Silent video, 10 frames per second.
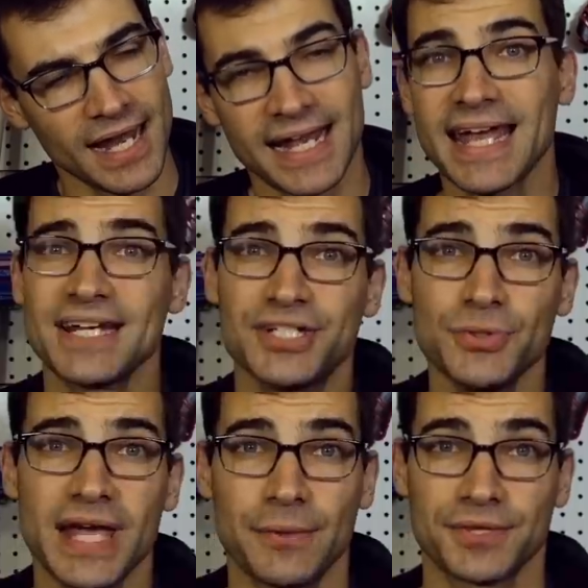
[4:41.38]
I can't
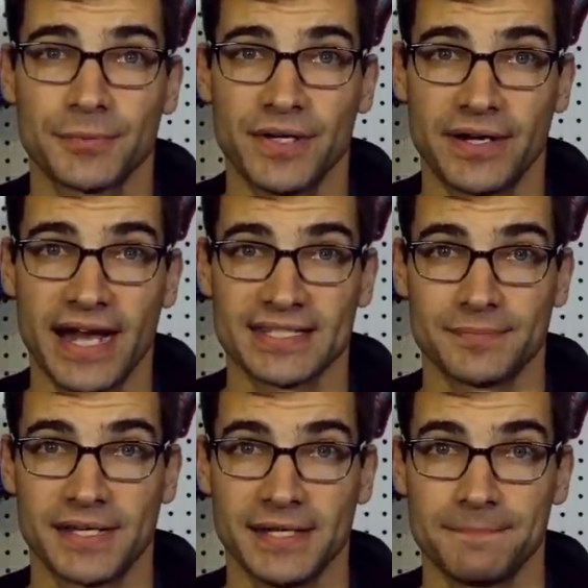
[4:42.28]
do that with the
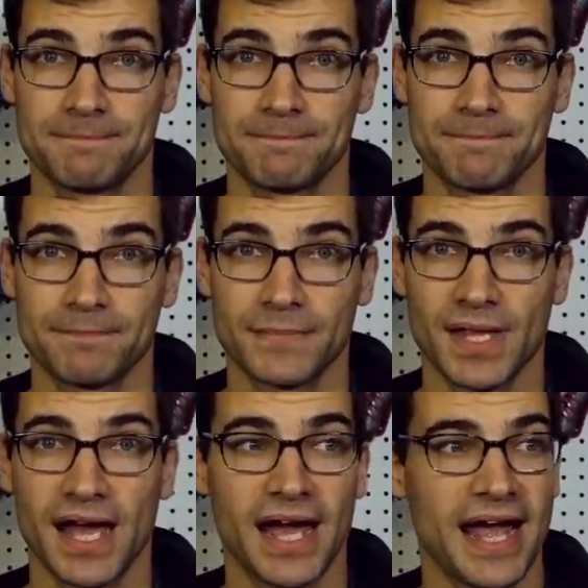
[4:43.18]
railgasm kit.
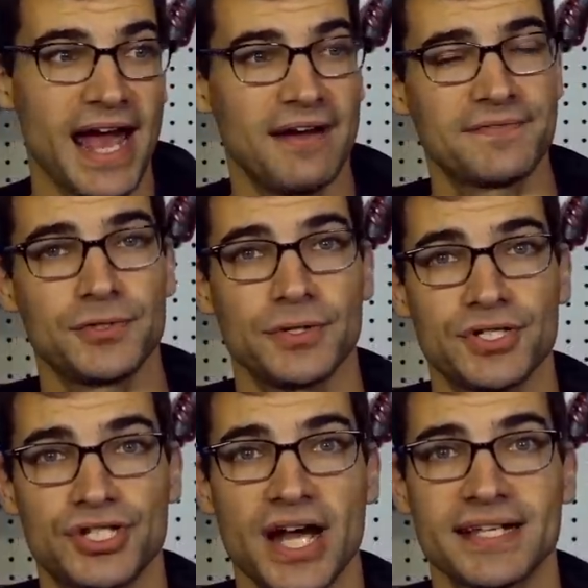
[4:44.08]
I have to
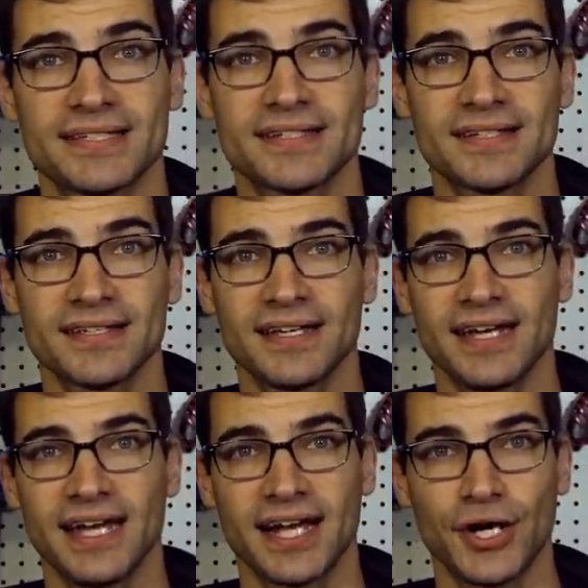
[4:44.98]
adjust
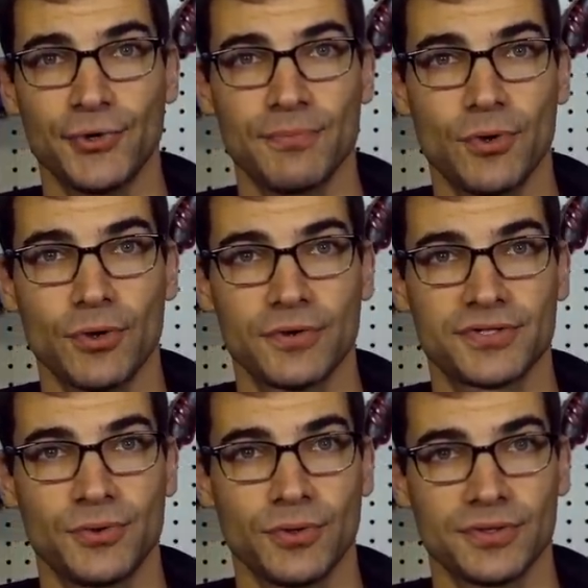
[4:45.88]
and go more
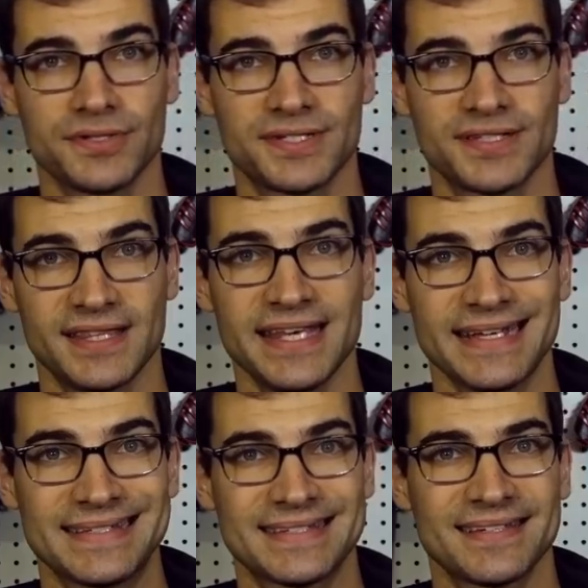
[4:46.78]
towards
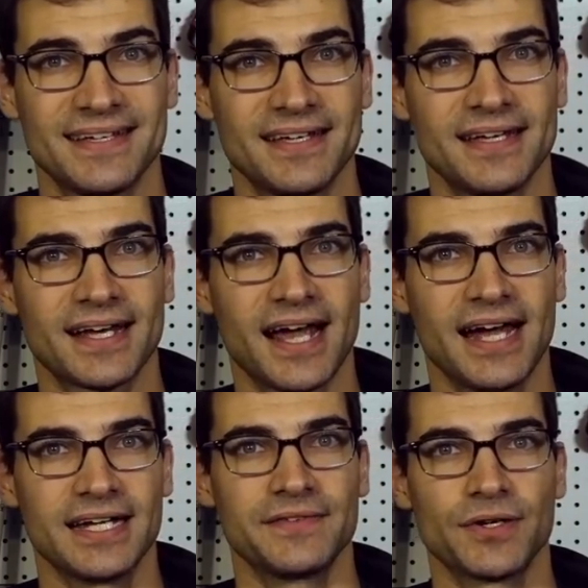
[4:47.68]
this
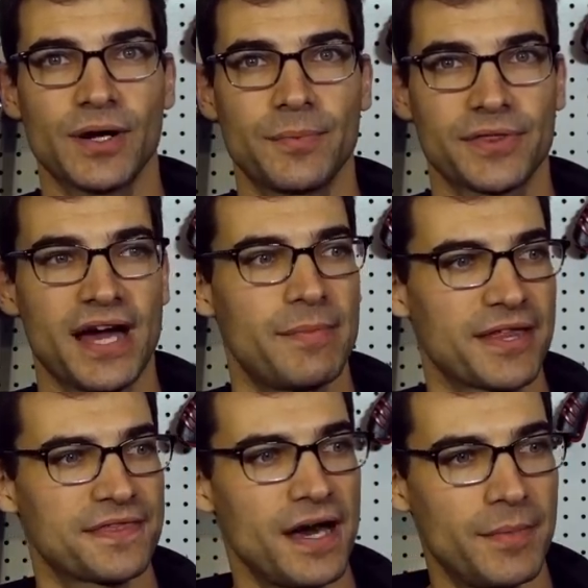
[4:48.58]
kind of a grip without my
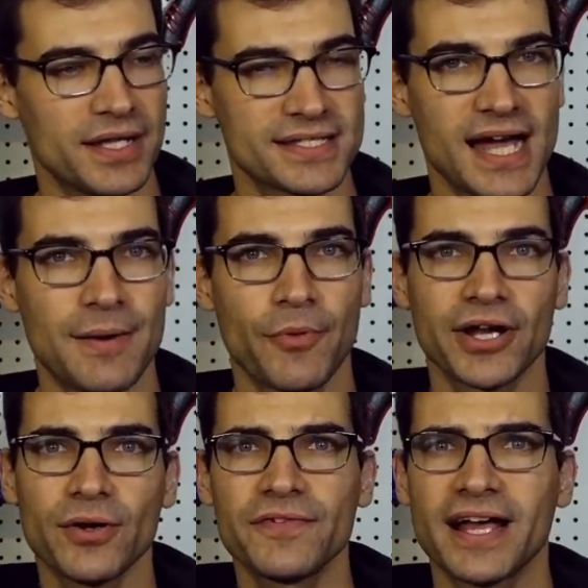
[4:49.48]
thumb on top, where
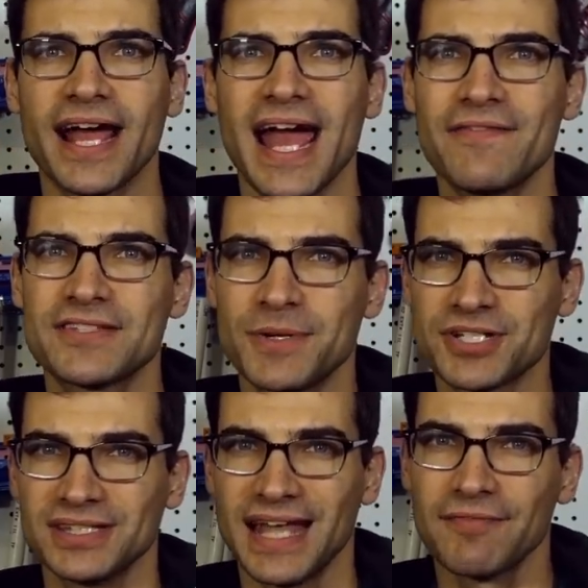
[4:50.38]
I don't feel like I have as much
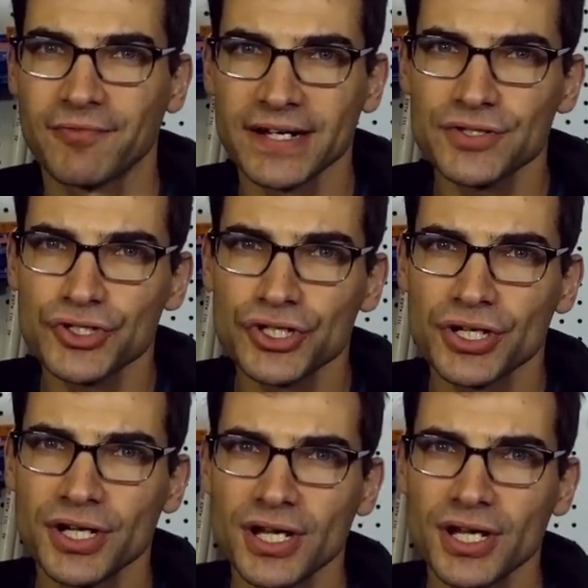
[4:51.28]
leverage,